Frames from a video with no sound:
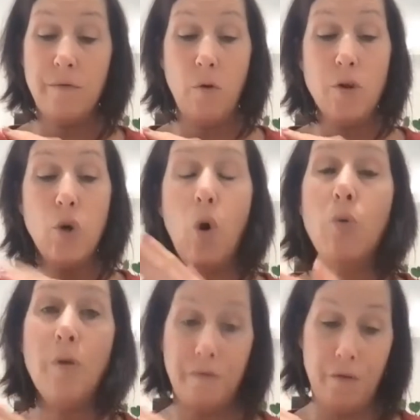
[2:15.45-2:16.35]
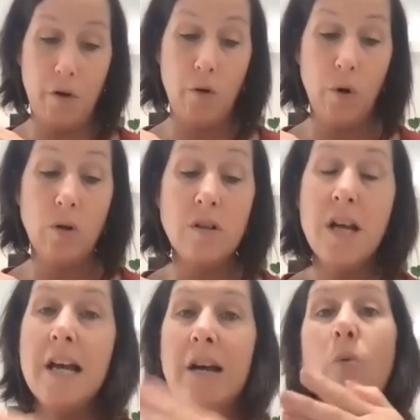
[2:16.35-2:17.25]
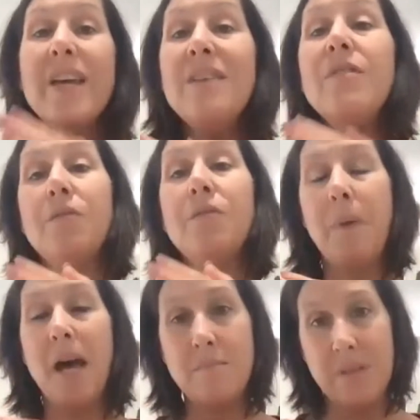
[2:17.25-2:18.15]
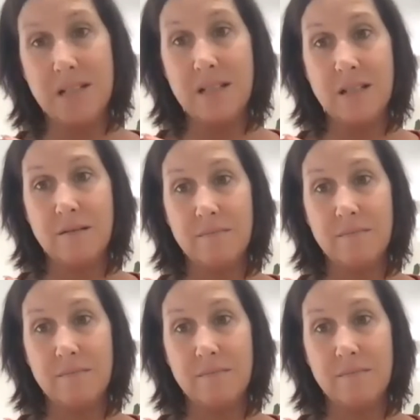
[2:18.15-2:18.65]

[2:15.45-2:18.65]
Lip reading: for your referral or even for payment.